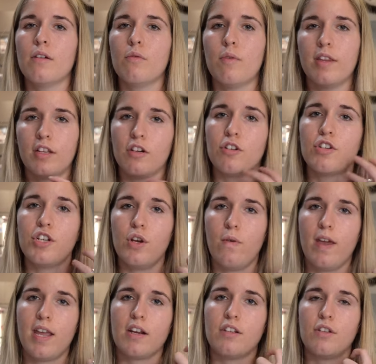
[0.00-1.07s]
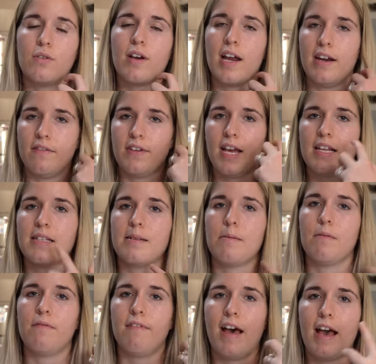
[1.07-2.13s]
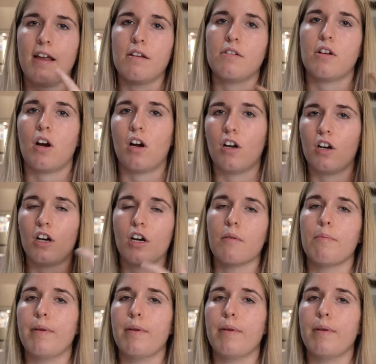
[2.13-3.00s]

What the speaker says: when they're chewing to kind of get some of that tartar